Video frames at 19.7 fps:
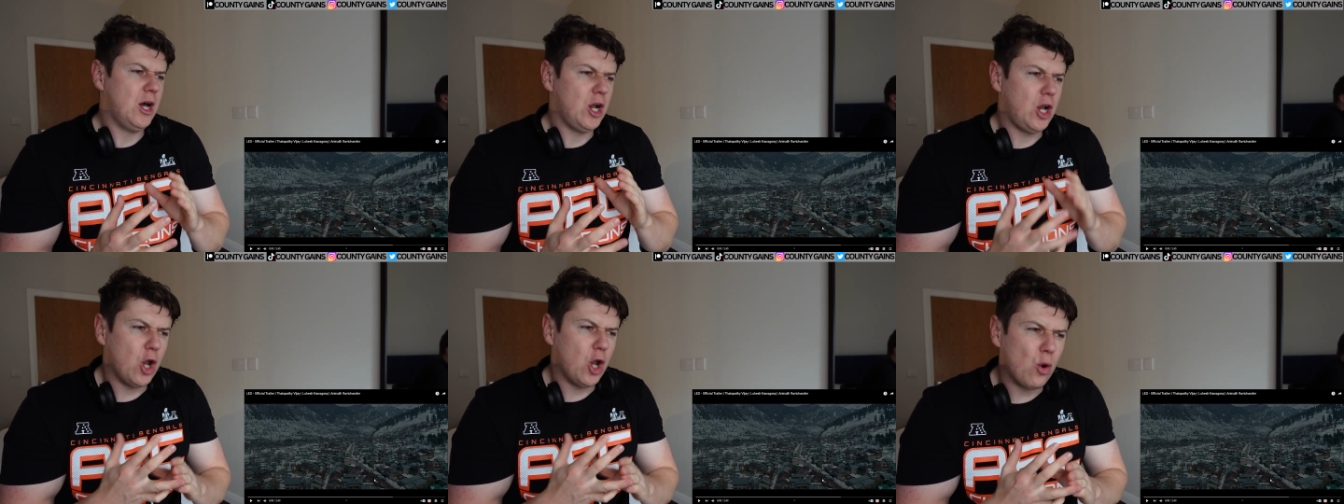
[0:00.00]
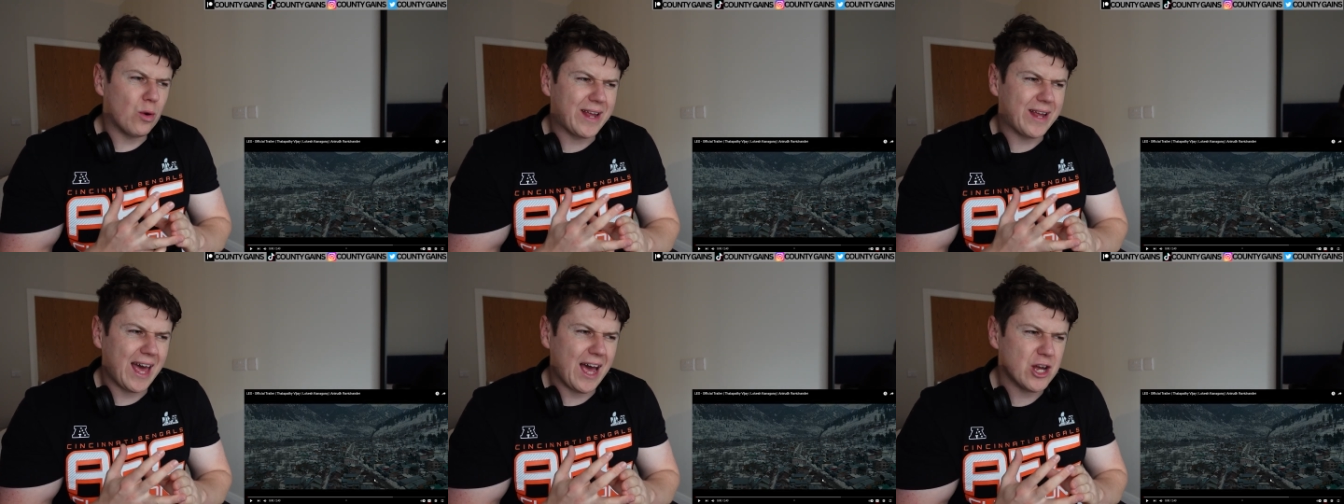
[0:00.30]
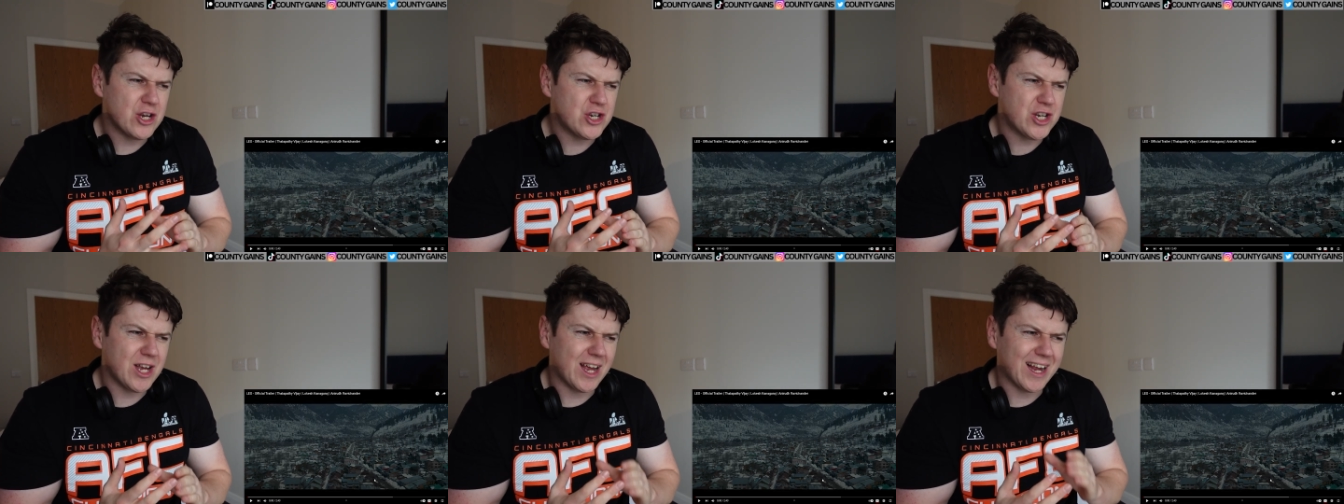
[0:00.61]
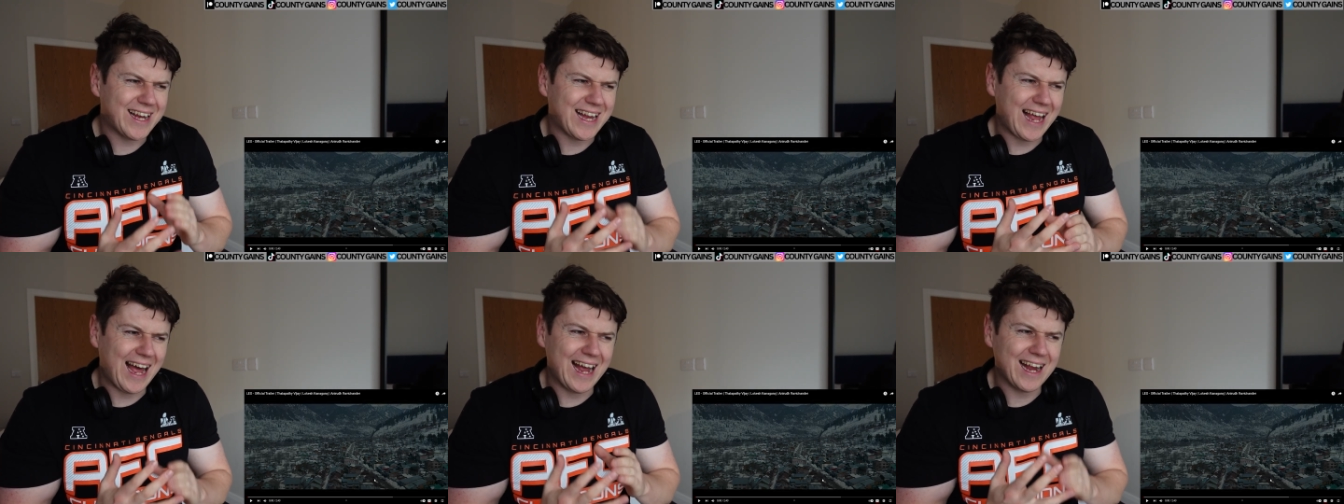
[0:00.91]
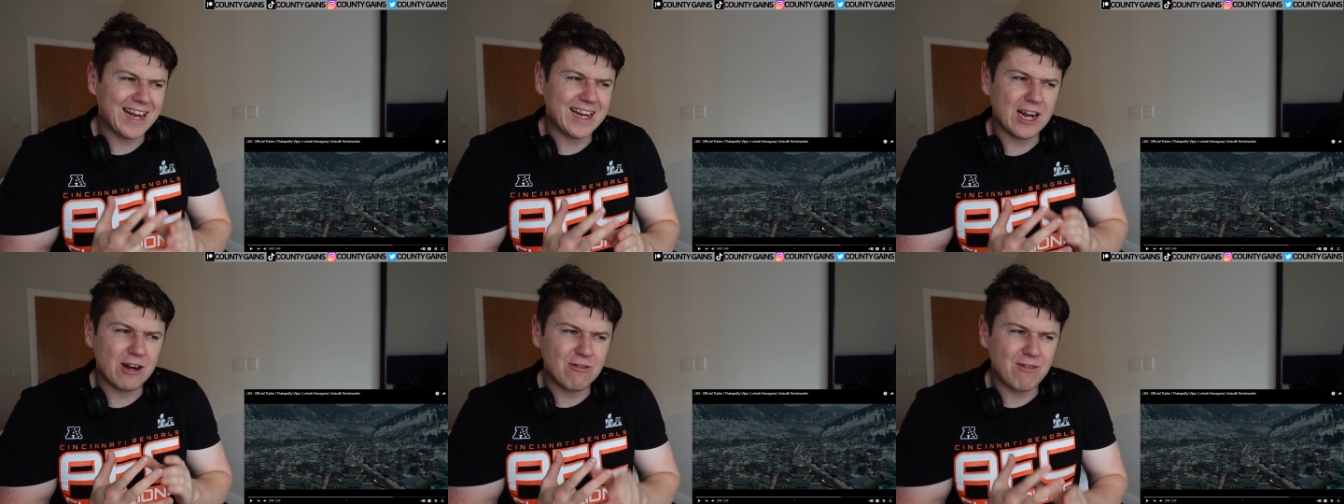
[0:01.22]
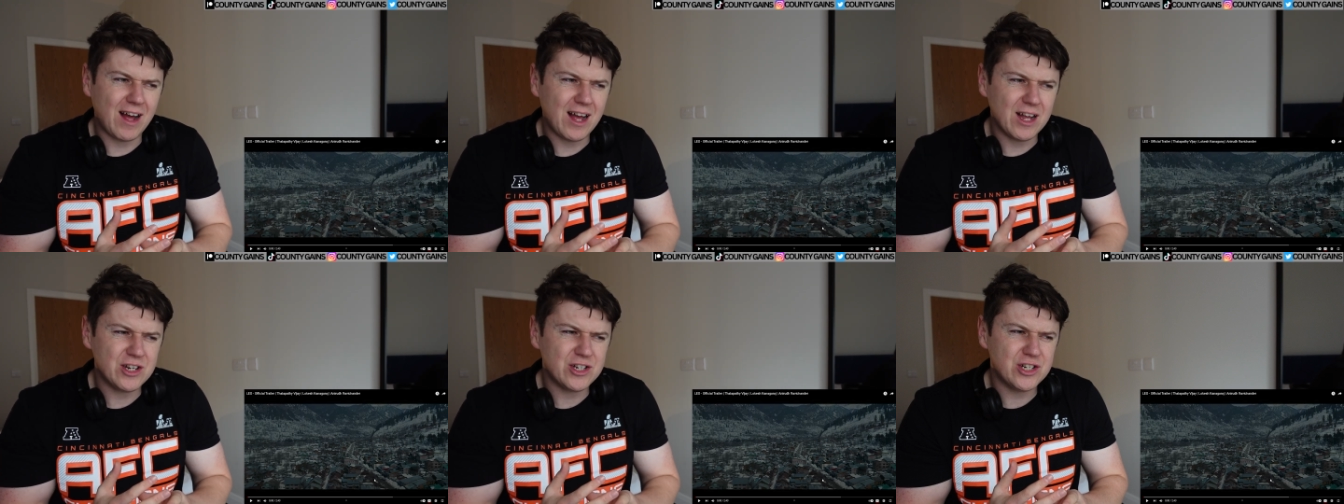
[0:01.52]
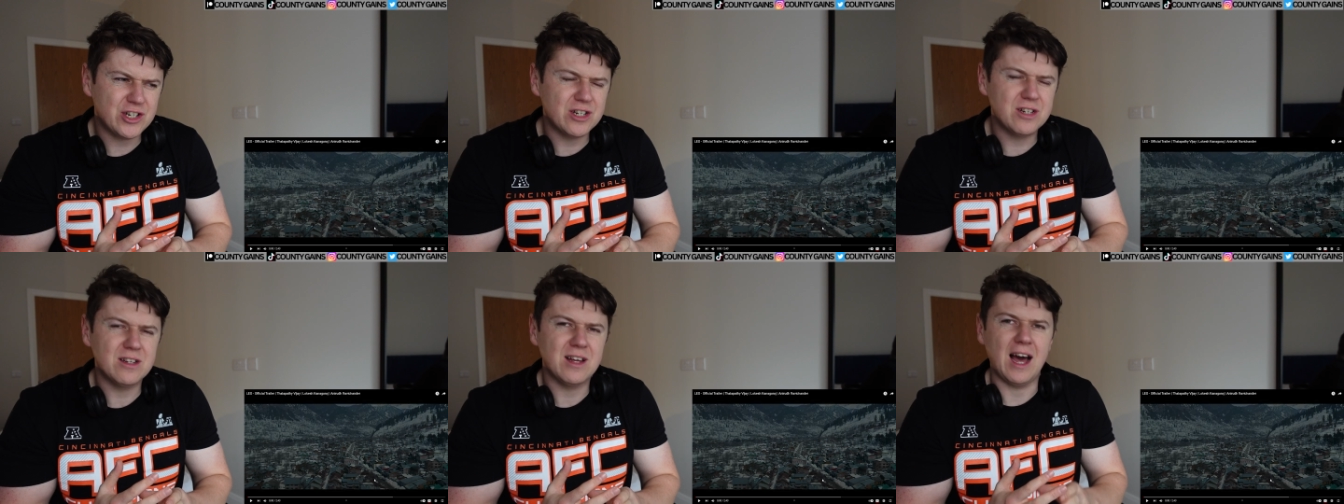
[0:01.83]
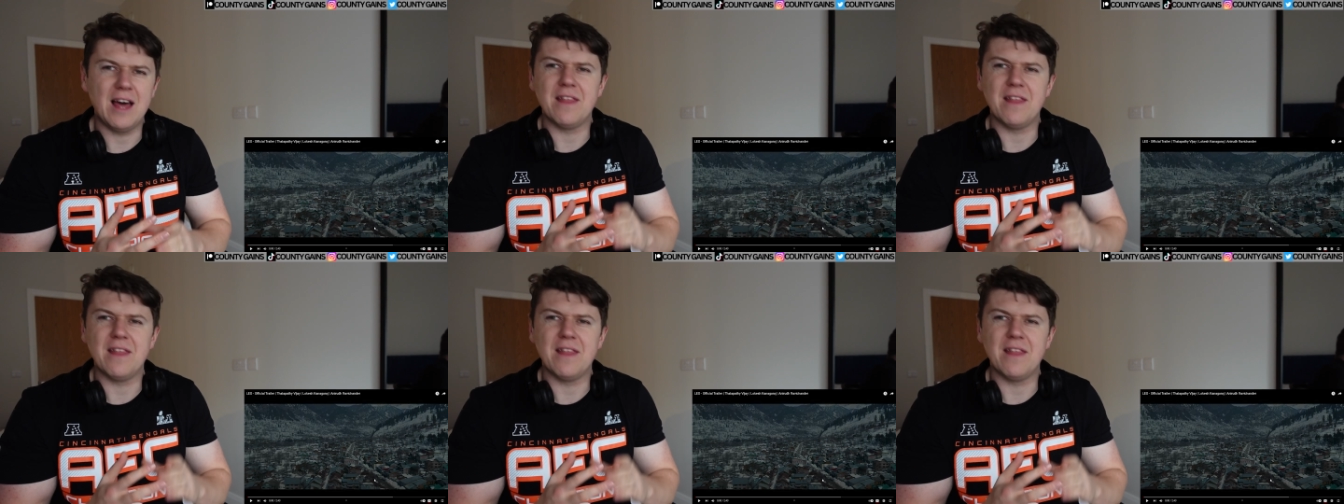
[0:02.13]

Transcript: Lokesh Kanagaraj,